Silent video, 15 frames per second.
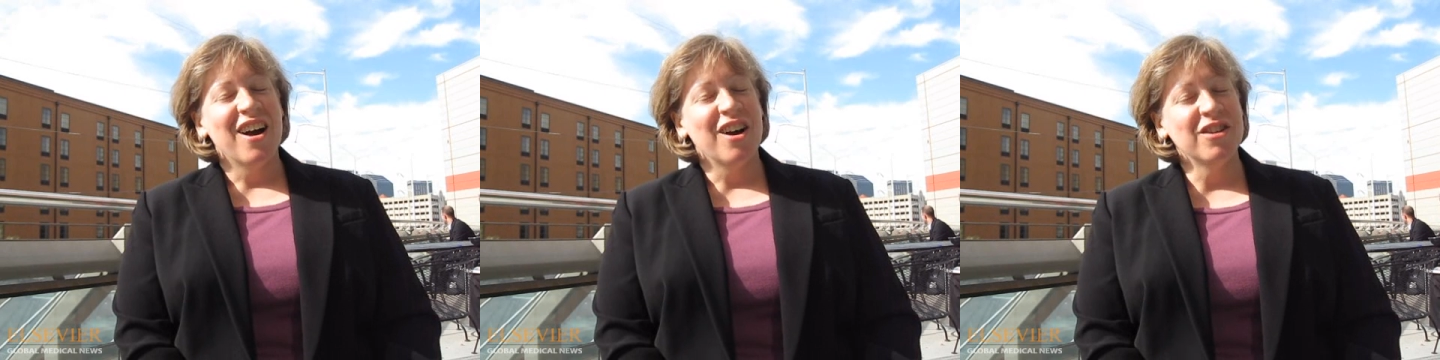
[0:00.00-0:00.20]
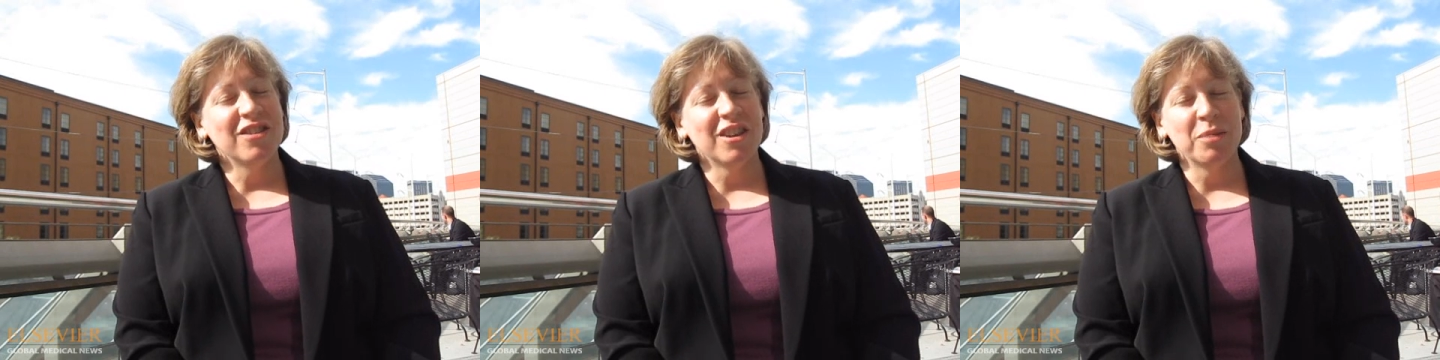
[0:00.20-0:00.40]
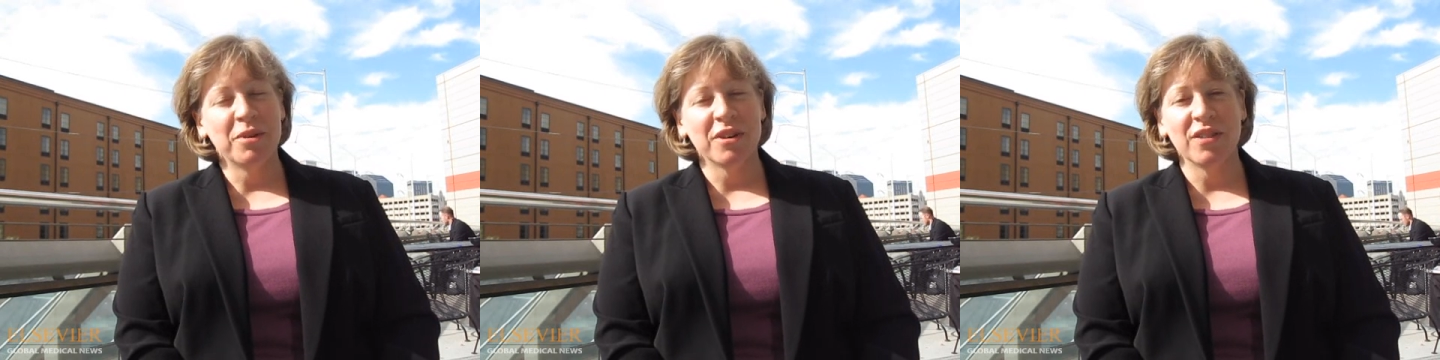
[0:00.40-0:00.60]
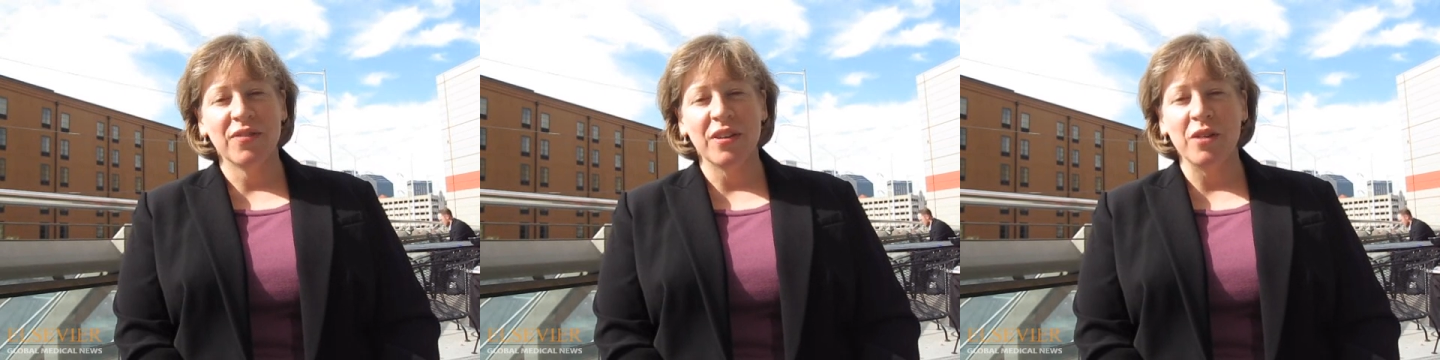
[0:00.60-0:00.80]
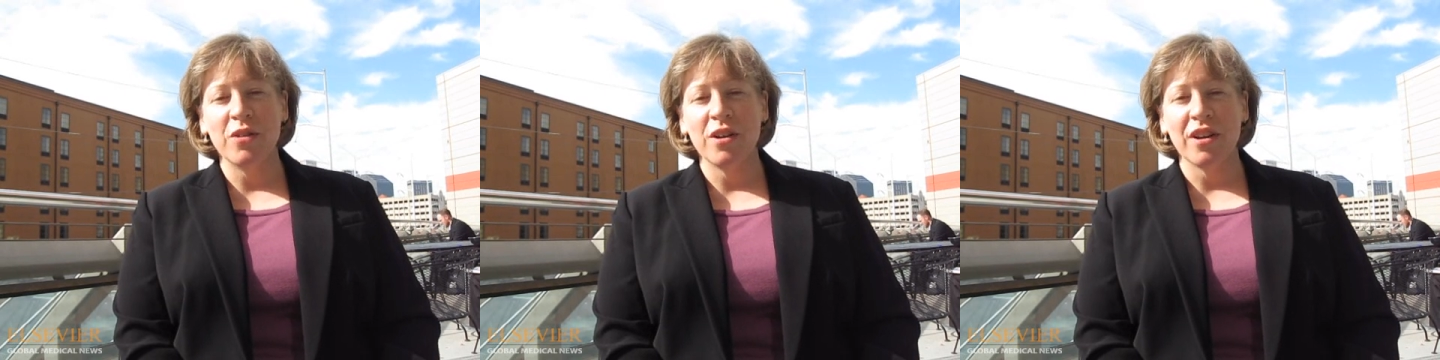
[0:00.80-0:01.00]
Our subjects
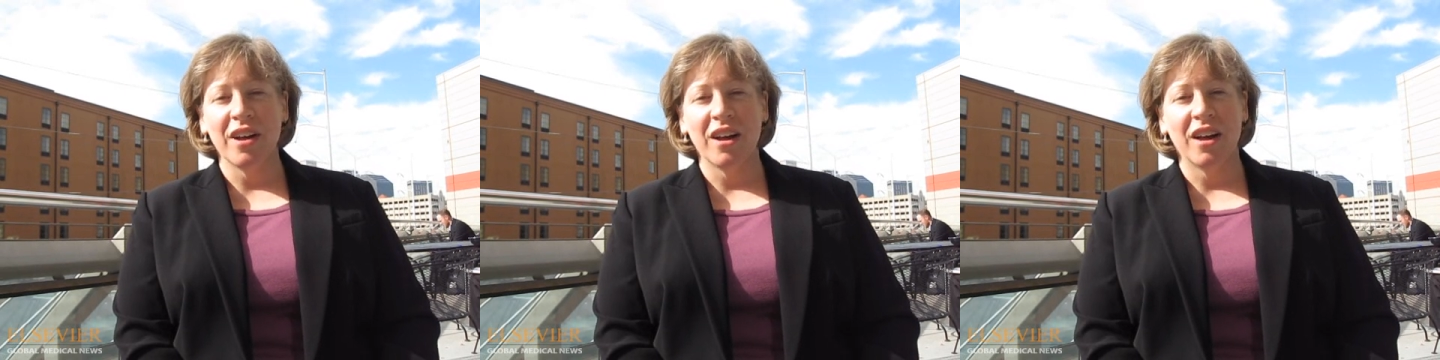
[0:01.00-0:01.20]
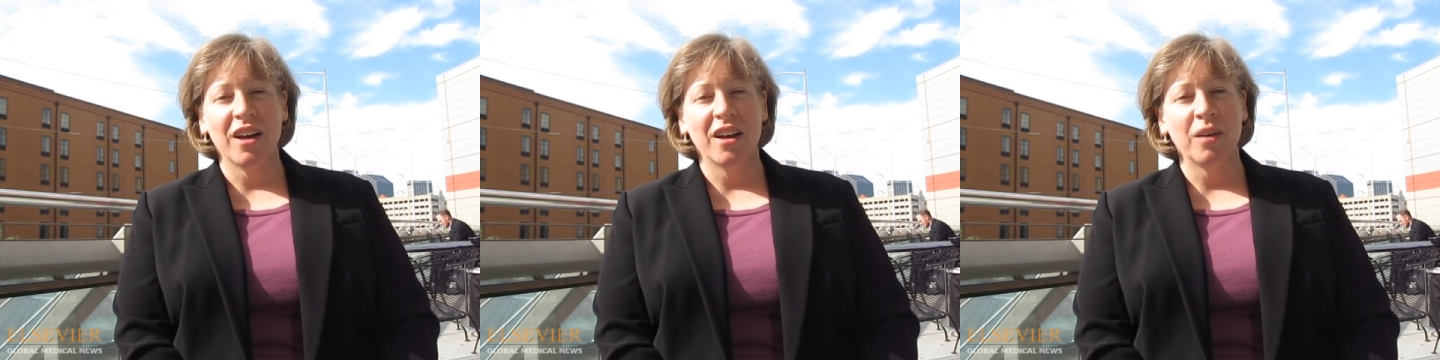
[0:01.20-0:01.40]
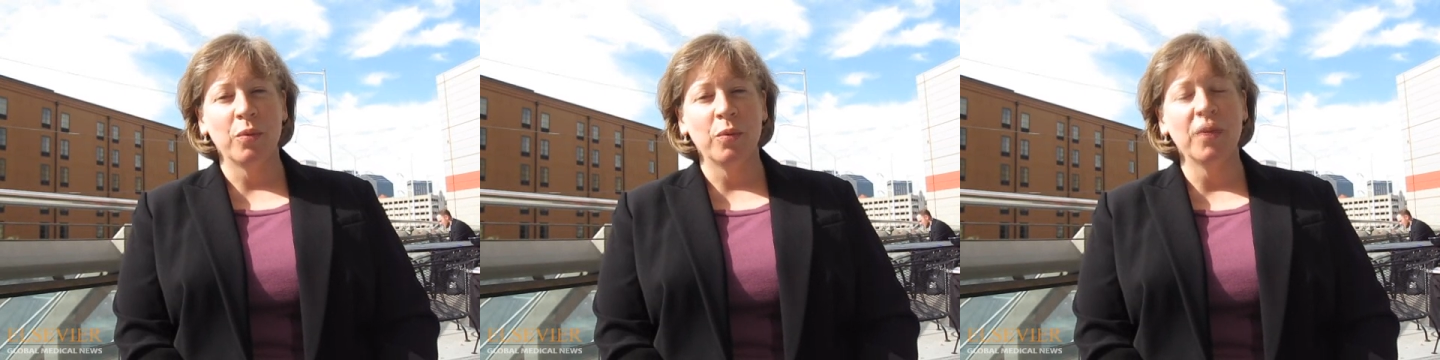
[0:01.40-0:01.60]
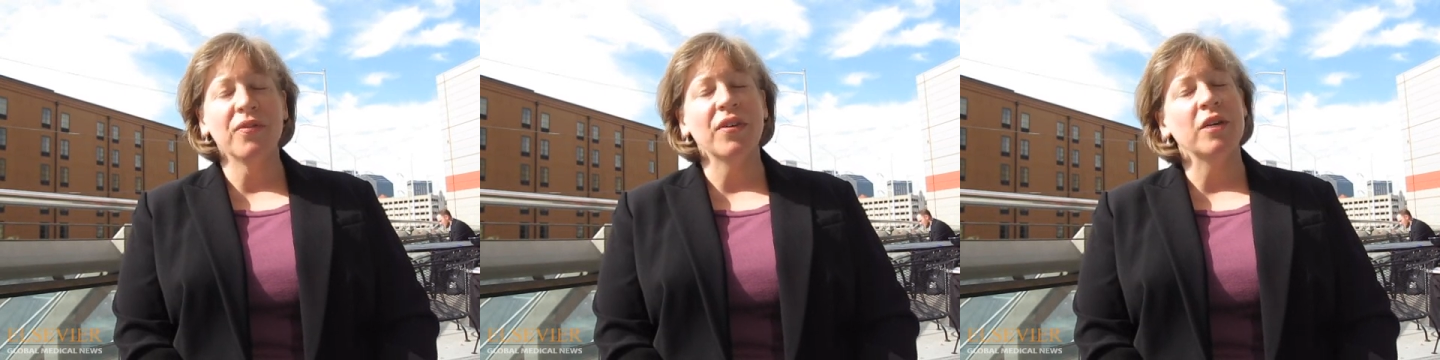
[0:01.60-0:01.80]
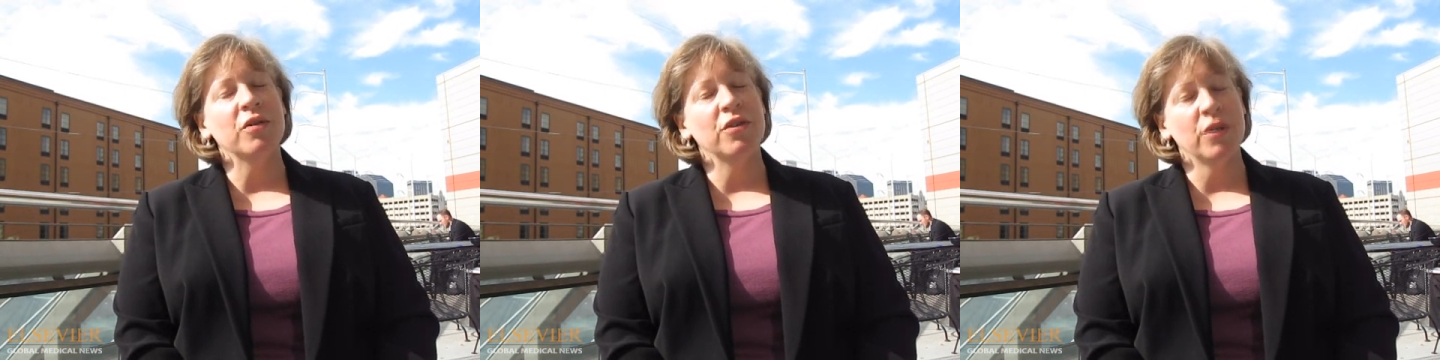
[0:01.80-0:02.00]
found, uh, we
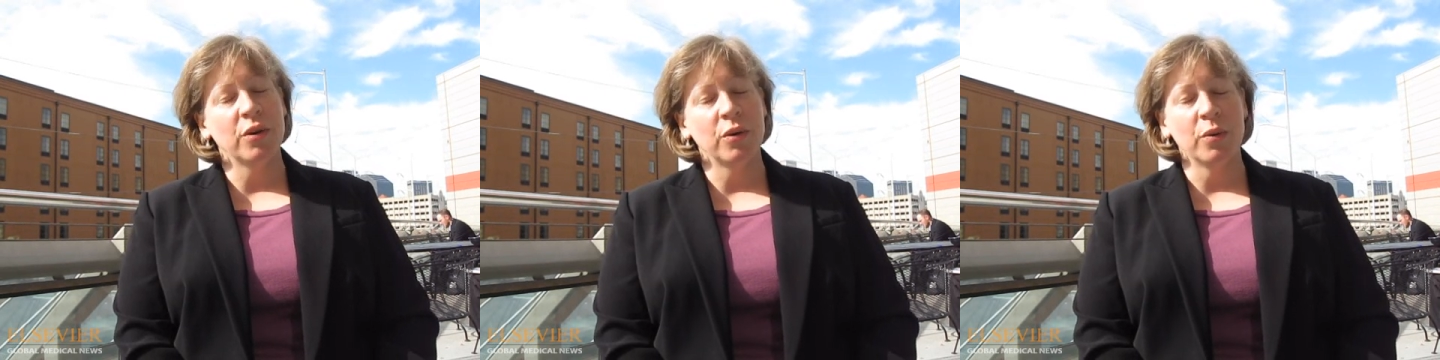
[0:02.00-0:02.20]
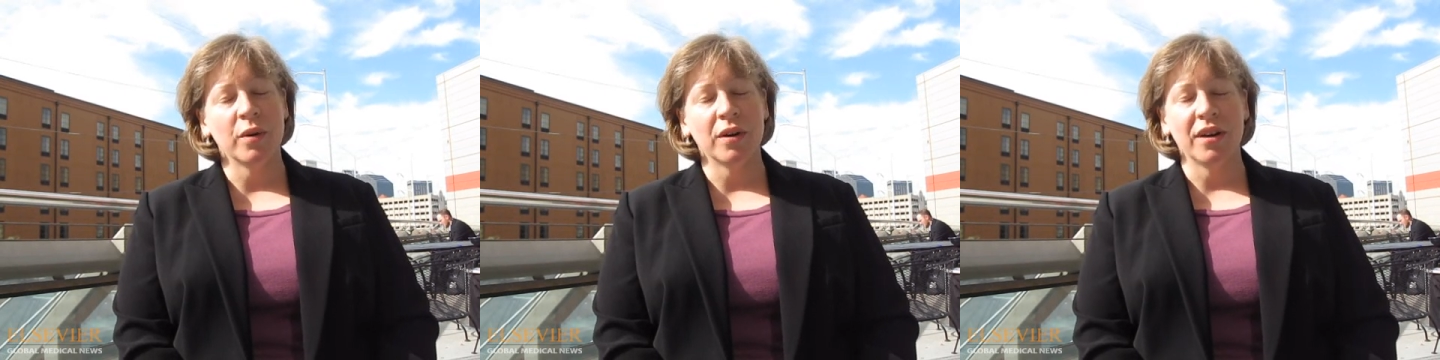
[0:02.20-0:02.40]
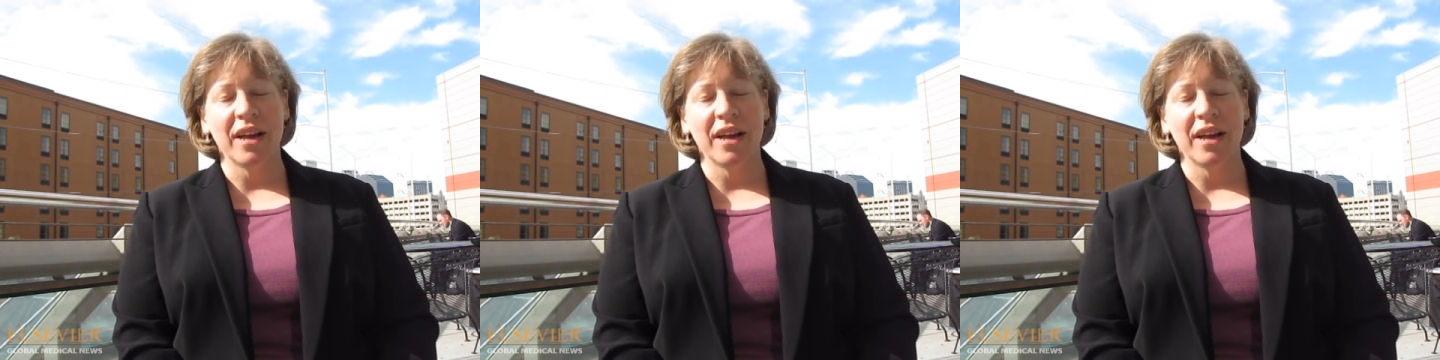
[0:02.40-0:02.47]
found no